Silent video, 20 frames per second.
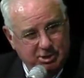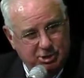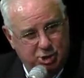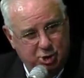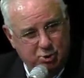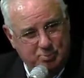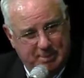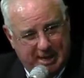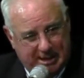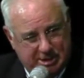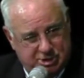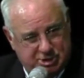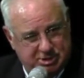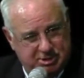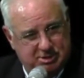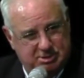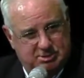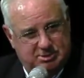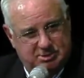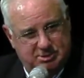you
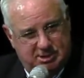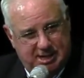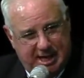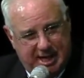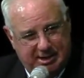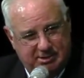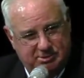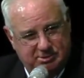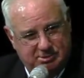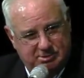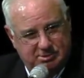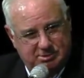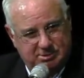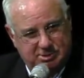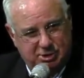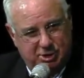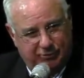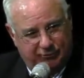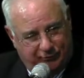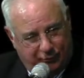mentioned that
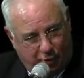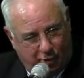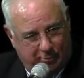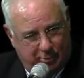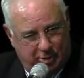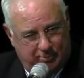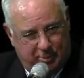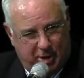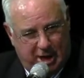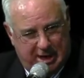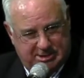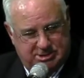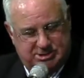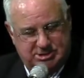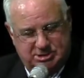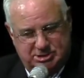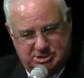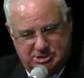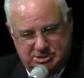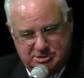your former
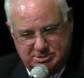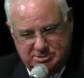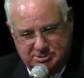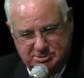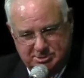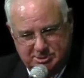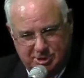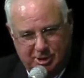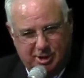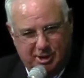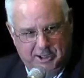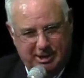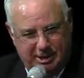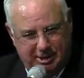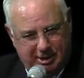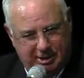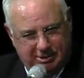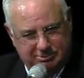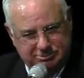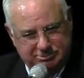bosses are
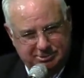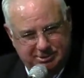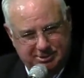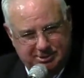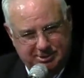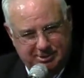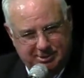here.